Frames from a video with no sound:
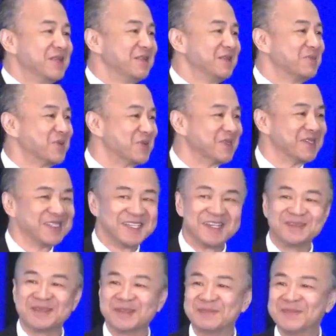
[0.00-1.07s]
nothing more to
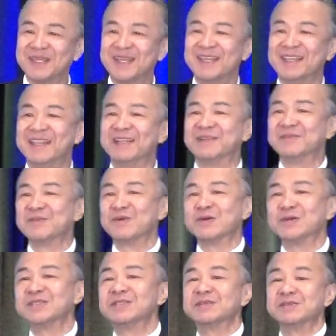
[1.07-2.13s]
sell them, then of
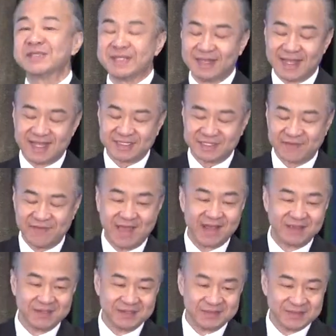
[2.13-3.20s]
course there's less
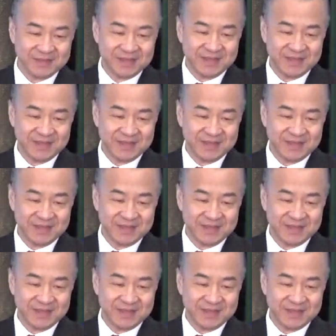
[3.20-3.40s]
value